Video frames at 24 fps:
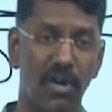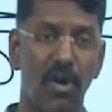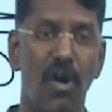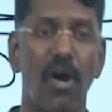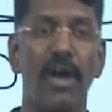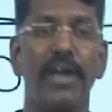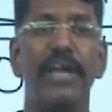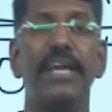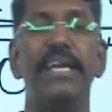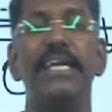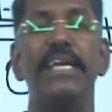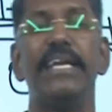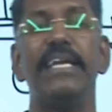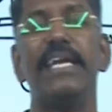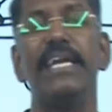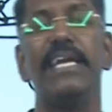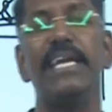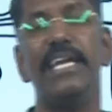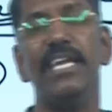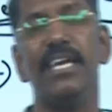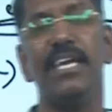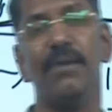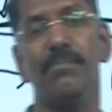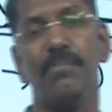coined in
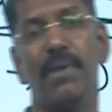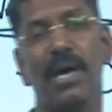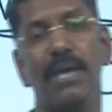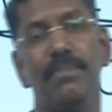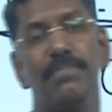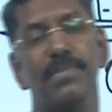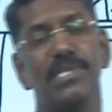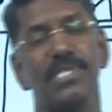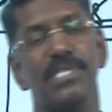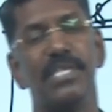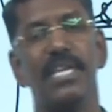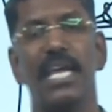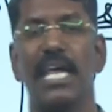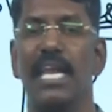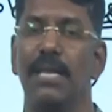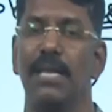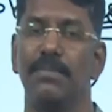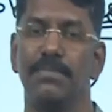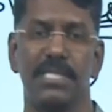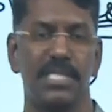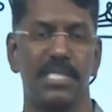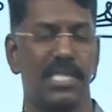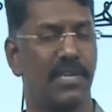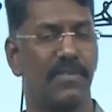India by Mr.
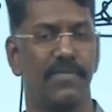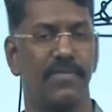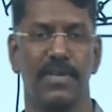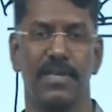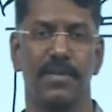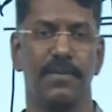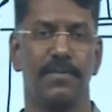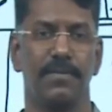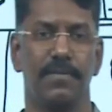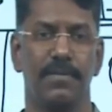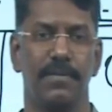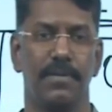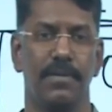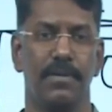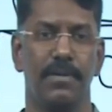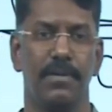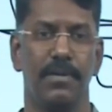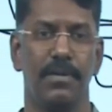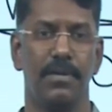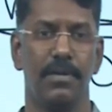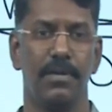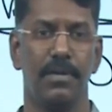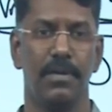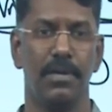L.M. Singhvi.
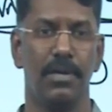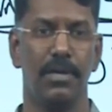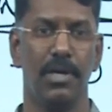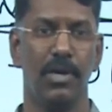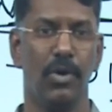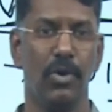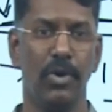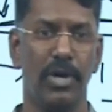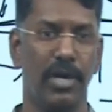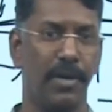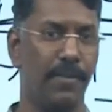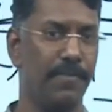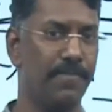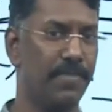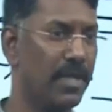Okay.